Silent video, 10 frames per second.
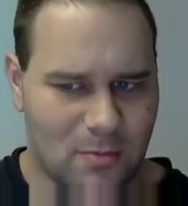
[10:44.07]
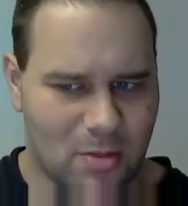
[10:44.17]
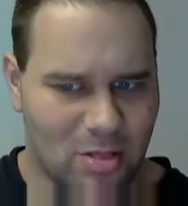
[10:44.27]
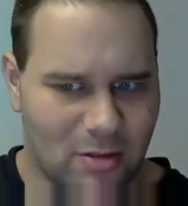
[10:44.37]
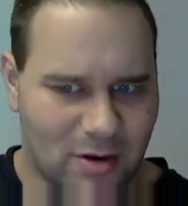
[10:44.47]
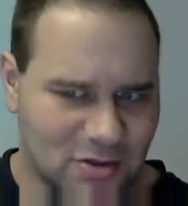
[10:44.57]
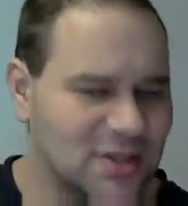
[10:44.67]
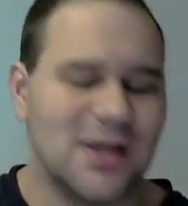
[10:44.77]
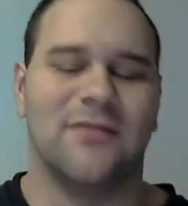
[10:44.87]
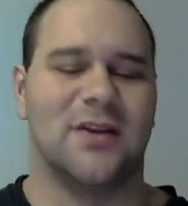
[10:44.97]
largely
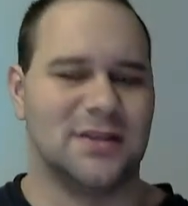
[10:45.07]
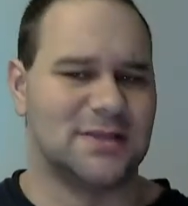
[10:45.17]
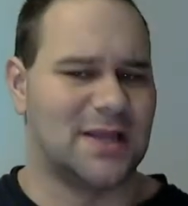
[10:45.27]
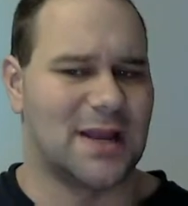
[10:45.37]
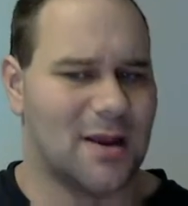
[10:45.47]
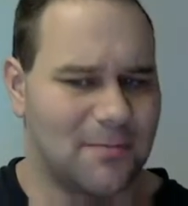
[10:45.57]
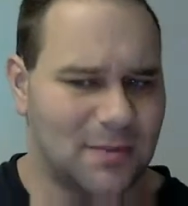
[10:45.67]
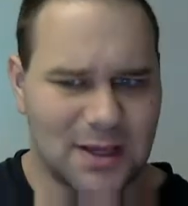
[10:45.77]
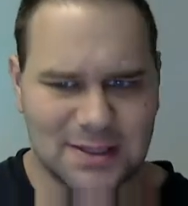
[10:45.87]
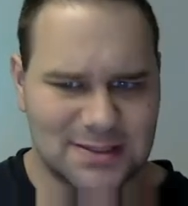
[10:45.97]
even in the stand-up
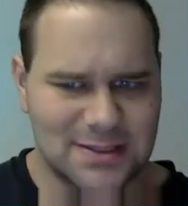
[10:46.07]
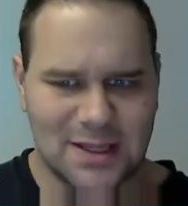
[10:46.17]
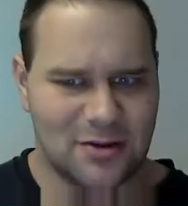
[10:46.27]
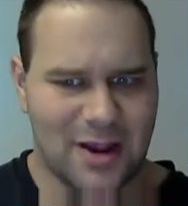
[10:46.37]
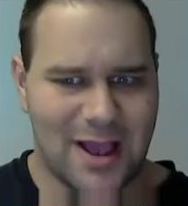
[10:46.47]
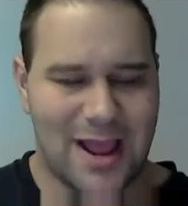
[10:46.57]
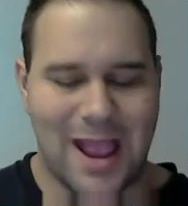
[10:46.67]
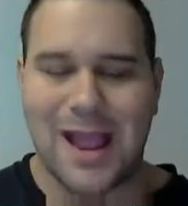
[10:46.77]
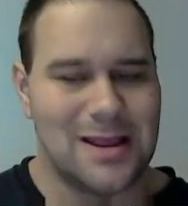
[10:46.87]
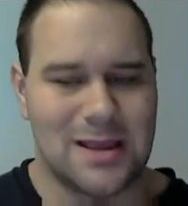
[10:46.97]
because neither had
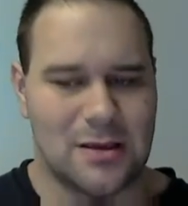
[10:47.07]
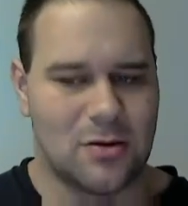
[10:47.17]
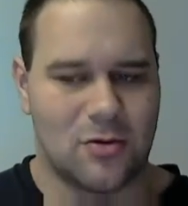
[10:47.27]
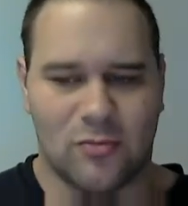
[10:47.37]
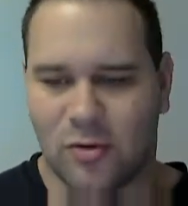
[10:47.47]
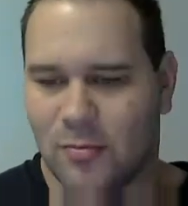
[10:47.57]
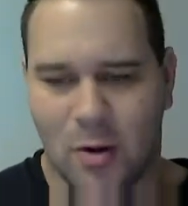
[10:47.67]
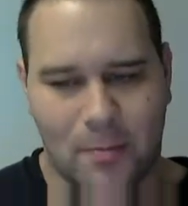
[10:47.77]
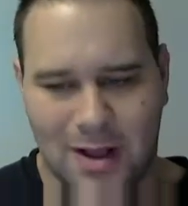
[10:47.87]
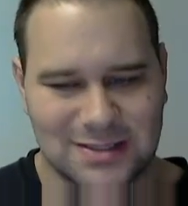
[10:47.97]
any remote
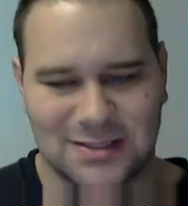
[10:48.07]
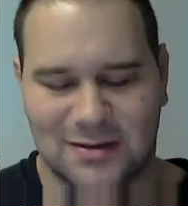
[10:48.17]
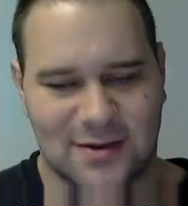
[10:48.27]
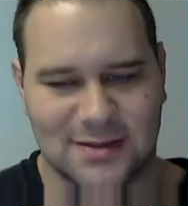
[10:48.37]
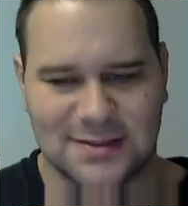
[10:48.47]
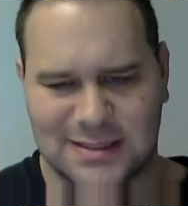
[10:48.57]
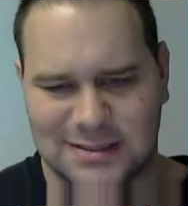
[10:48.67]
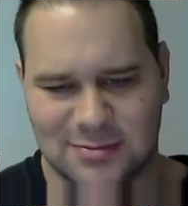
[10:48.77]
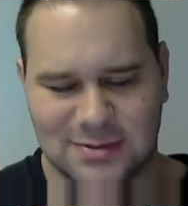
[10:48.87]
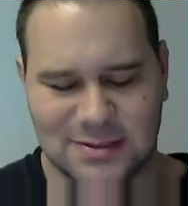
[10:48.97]
boxing defense. This
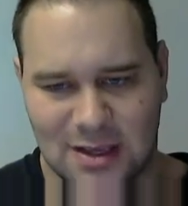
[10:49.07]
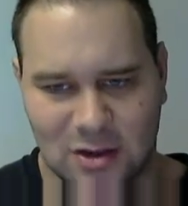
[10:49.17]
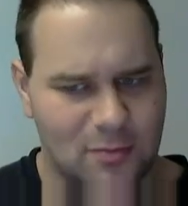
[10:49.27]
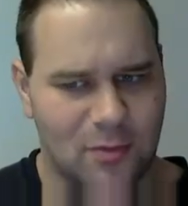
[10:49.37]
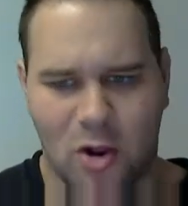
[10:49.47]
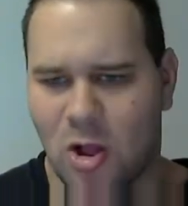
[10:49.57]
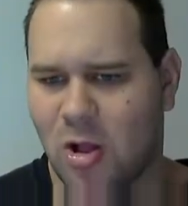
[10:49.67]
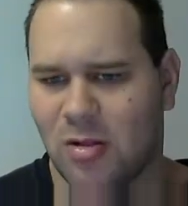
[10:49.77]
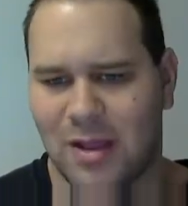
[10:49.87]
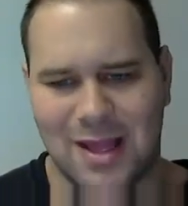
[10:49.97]
was a good
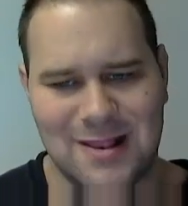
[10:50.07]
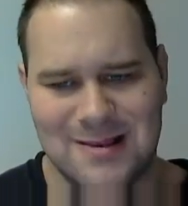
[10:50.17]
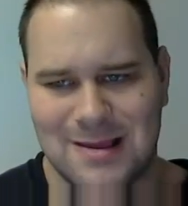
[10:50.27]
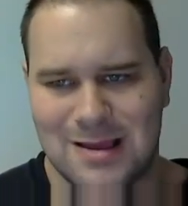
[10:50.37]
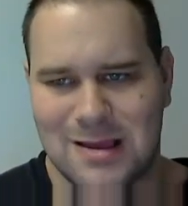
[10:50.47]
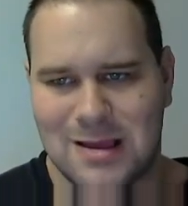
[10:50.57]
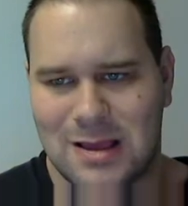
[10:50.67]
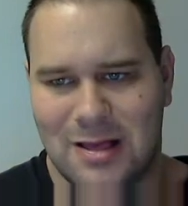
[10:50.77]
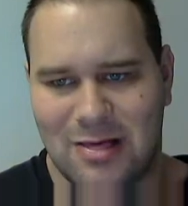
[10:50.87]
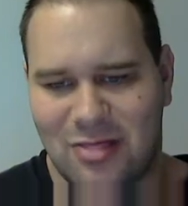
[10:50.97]
brawl, and
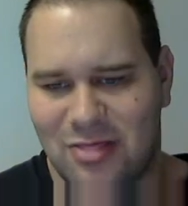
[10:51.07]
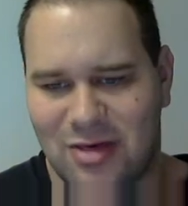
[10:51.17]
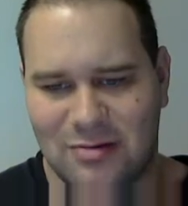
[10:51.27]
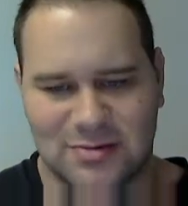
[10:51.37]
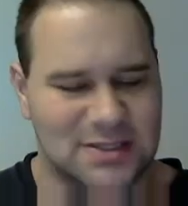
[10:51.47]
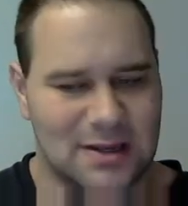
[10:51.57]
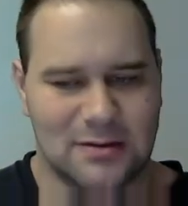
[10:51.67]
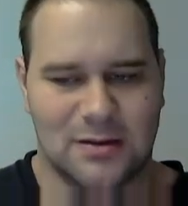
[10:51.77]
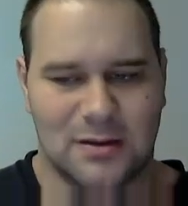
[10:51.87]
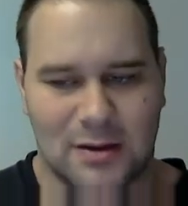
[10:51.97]
that was it.
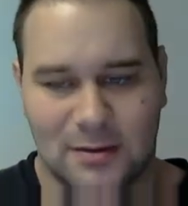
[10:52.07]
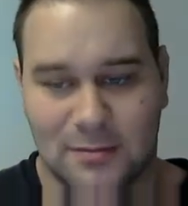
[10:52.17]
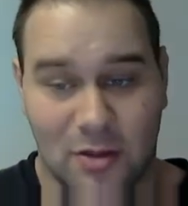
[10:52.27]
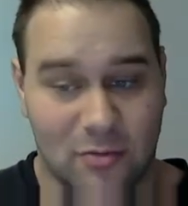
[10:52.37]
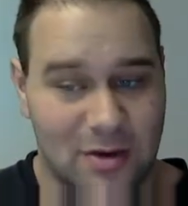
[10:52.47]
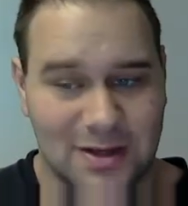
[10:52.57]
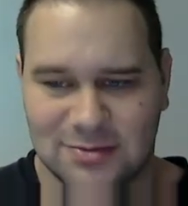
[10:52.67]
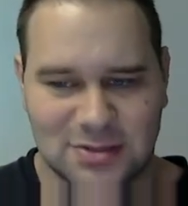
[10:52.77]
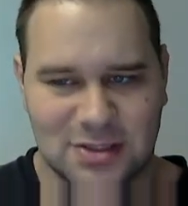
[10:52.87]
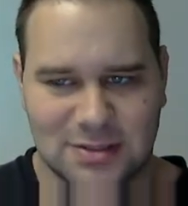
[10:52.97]
Otherwise, it
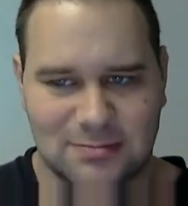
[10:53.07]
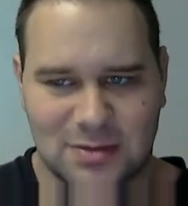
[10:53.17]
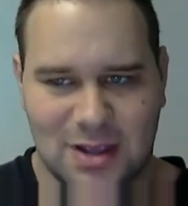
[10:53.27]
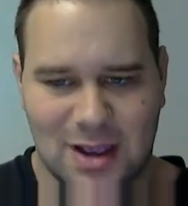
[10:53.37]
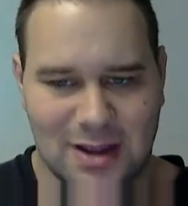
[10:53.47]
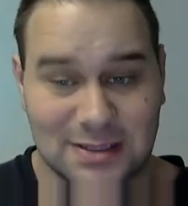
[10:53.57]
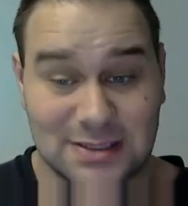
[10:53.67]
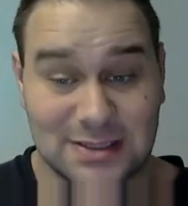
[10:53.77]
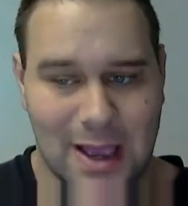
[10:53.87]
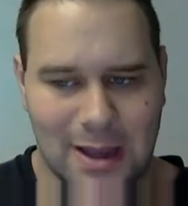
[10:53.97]
was just kind of
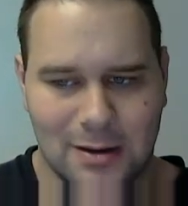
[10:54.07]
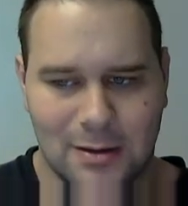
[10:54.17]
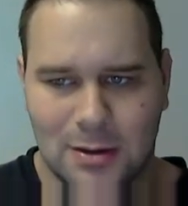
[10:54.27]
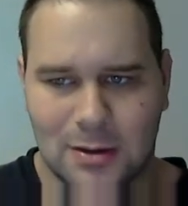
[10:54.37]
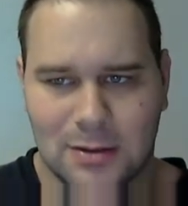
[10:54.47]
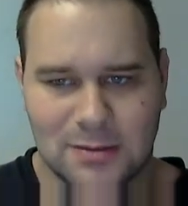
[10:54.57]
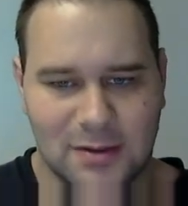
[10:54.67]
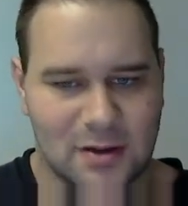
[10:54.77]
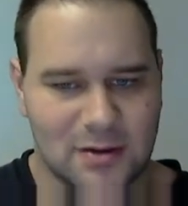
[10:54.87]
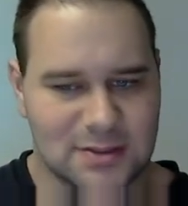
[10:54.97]
sad, to be
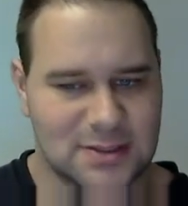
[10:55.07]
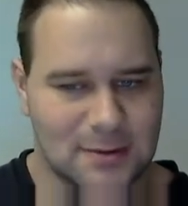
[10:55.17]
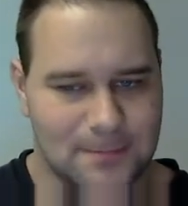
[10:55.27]
honest.